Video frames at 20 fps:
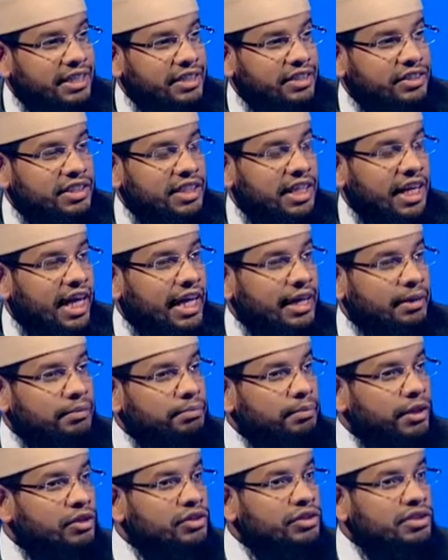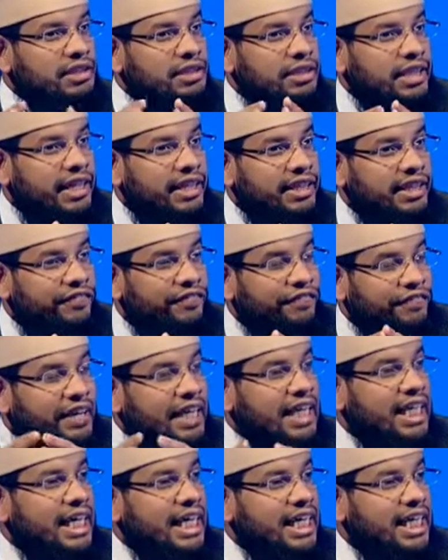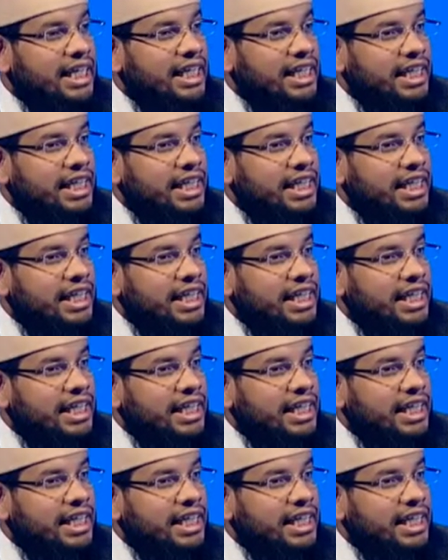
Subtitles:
you see, like because they fear